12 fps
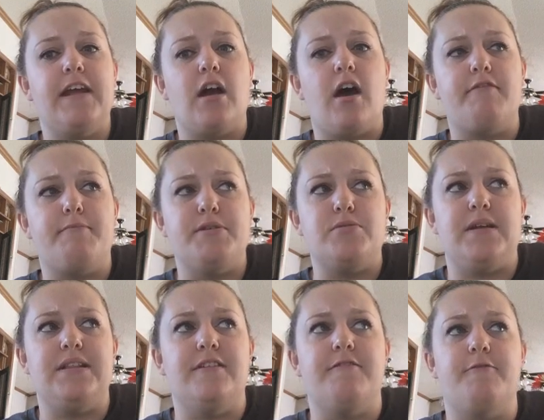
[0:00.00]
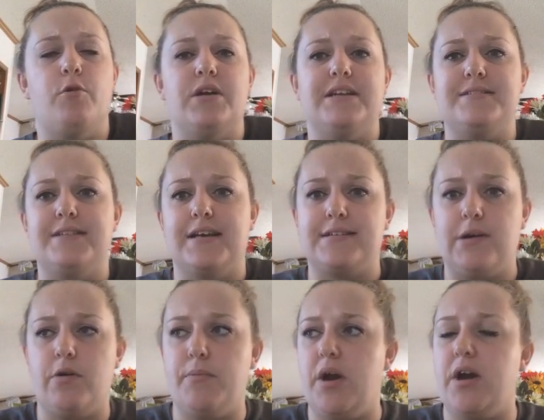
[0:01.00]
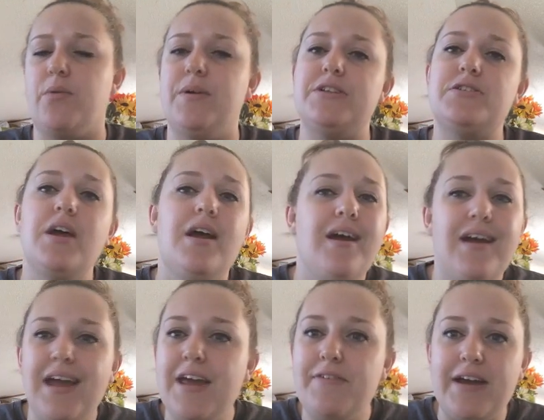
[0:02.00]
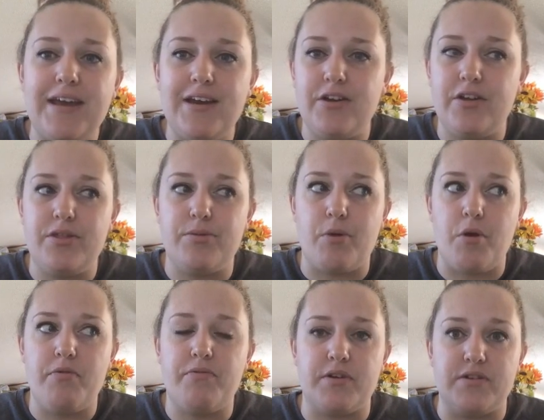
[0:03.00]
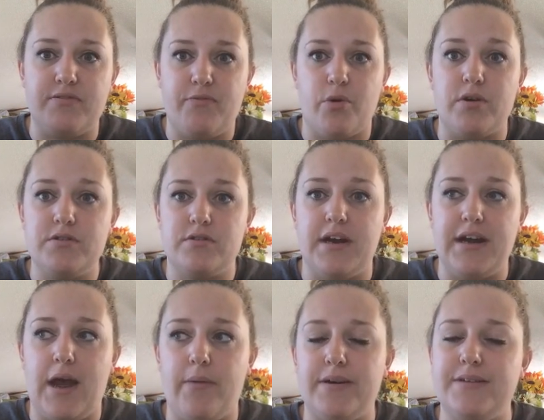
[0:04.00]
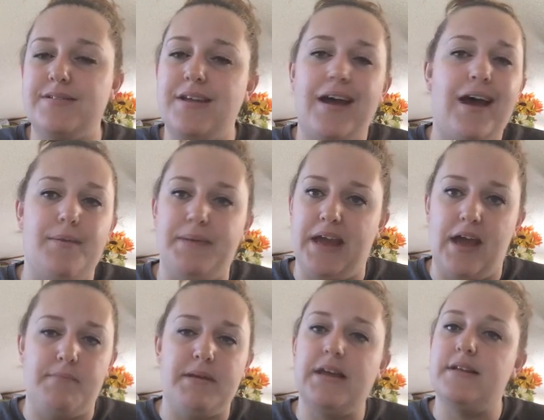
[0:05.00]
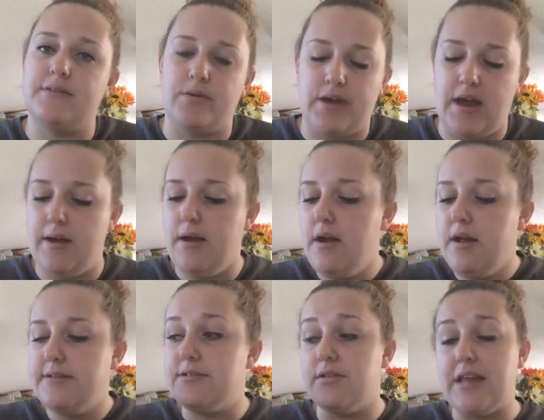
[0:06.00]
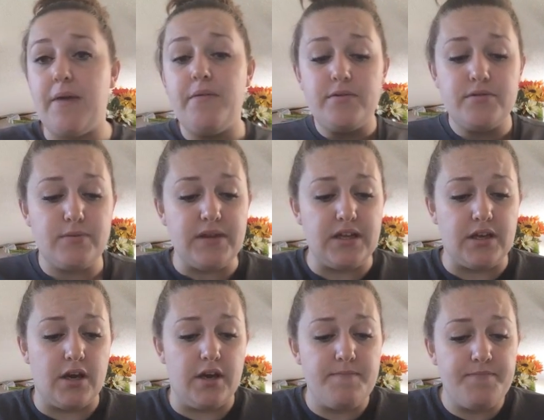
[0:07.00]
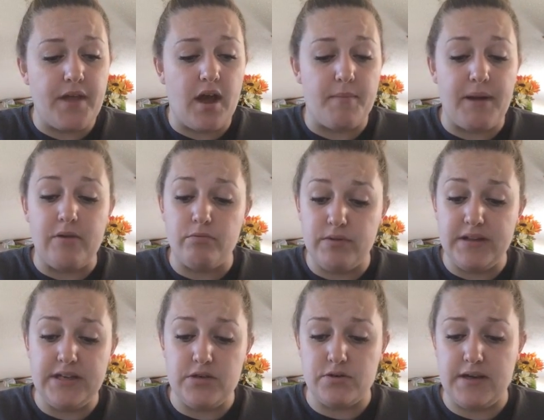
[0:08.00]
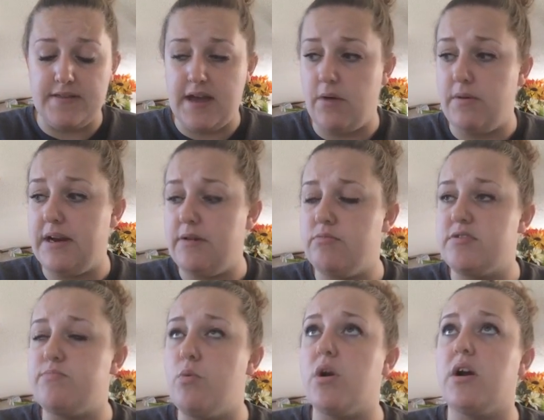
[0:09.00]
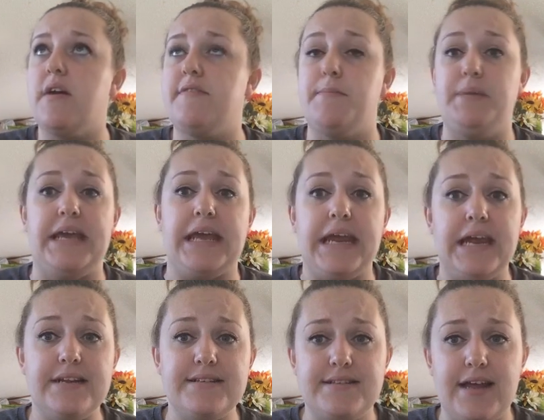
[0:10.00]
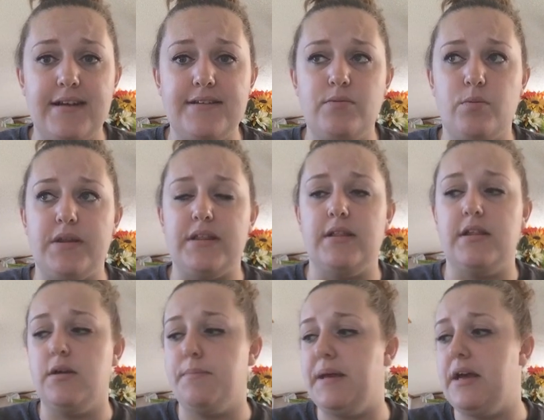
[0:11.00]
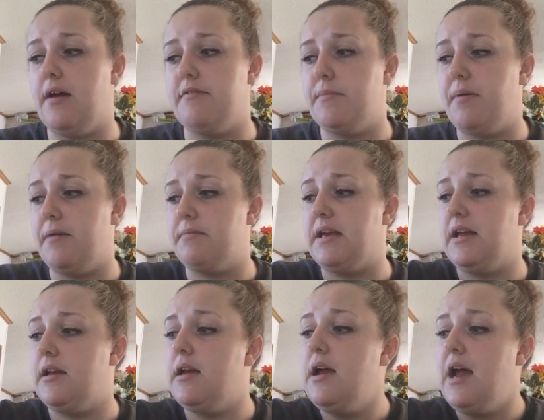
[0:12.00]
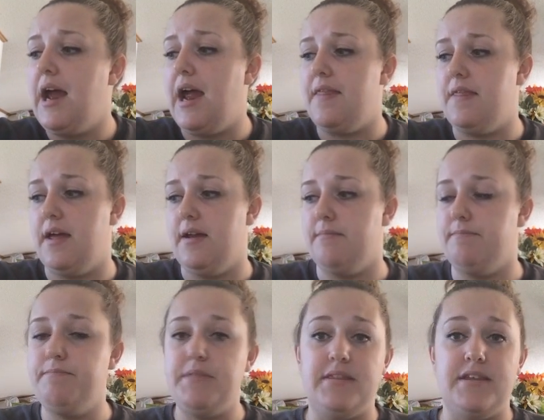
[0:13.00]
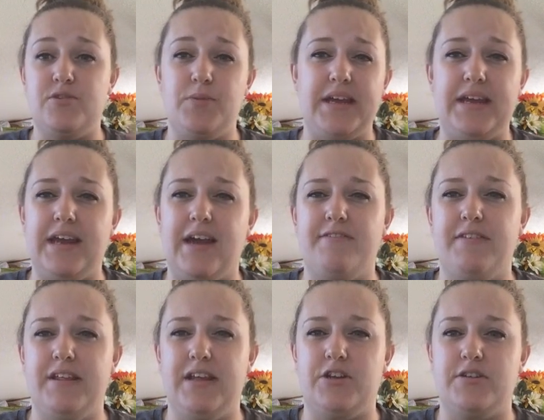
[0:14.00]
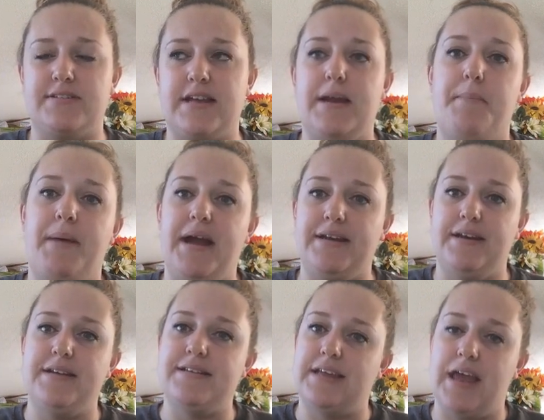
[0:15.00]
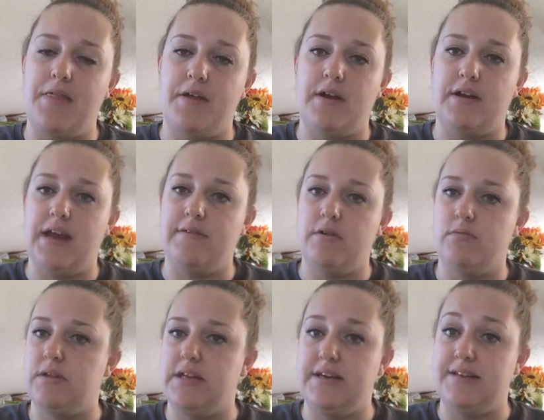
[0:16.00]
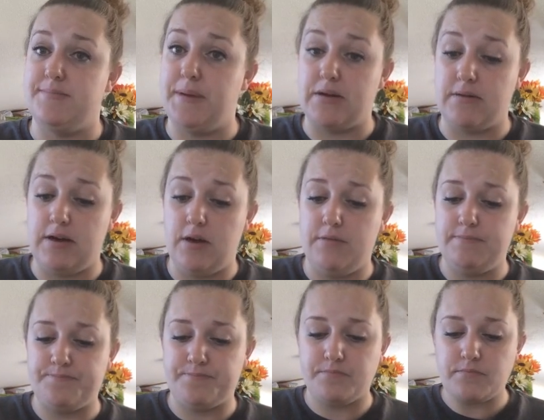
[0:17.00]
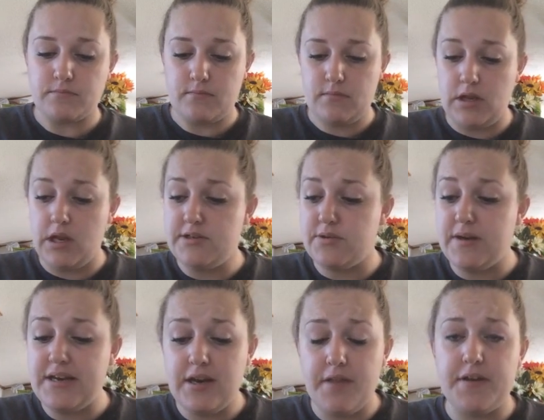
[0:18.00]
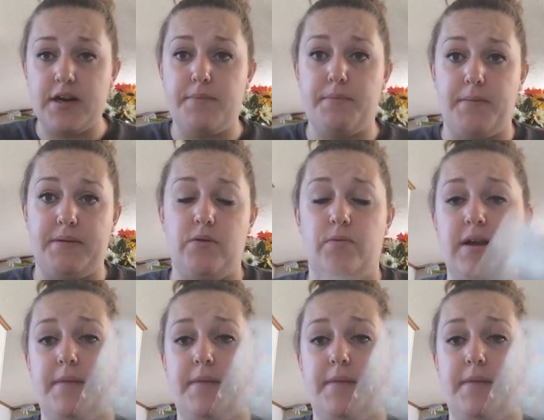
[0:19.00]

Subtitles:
fade off between the 4 to 6 hour mark, which if I get a good throw for 4 straight hours, I'll be happy. It's okay. So that one was really good. I really enjoyed that one. It was more of the pecan scent with a little bit of the pumpkin, and then the Twinkie I feel like just kind of binded it together and gave it a really nice bakery note. So another pumpkin